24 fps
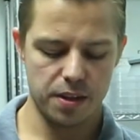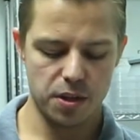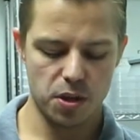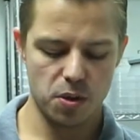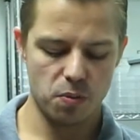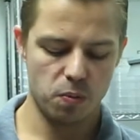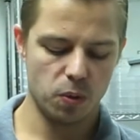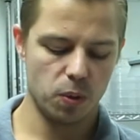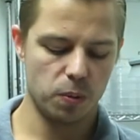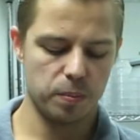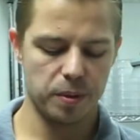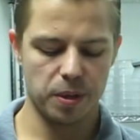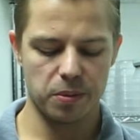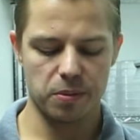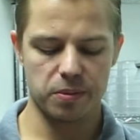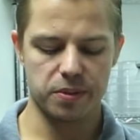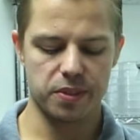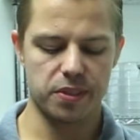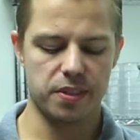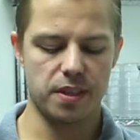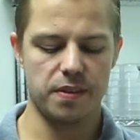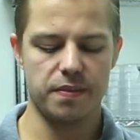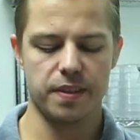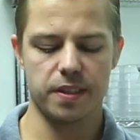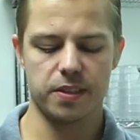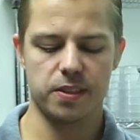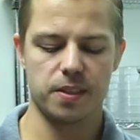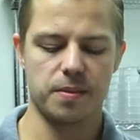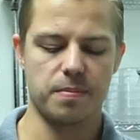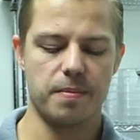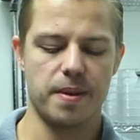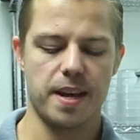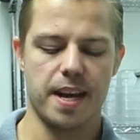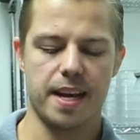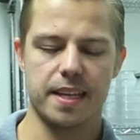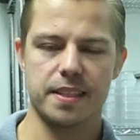you will be receiving
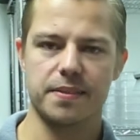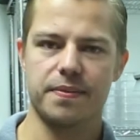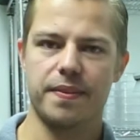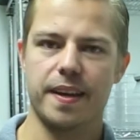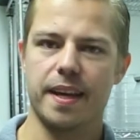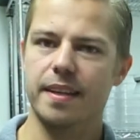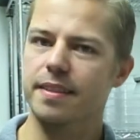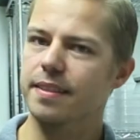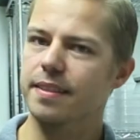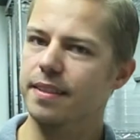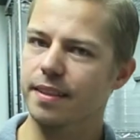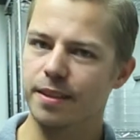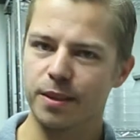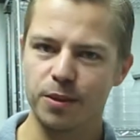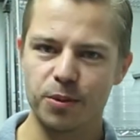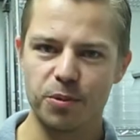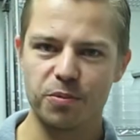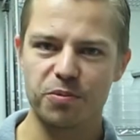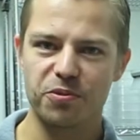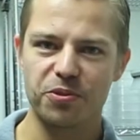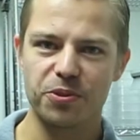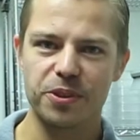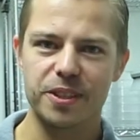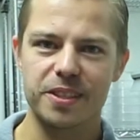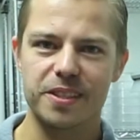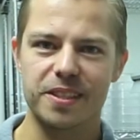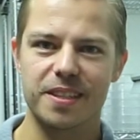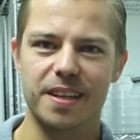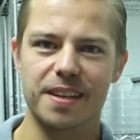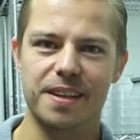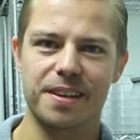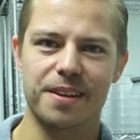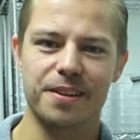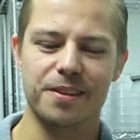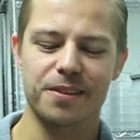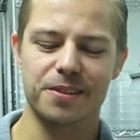some nice fancy gluten-free
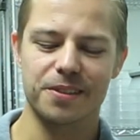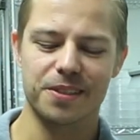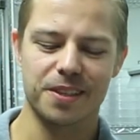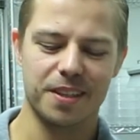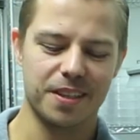stickers.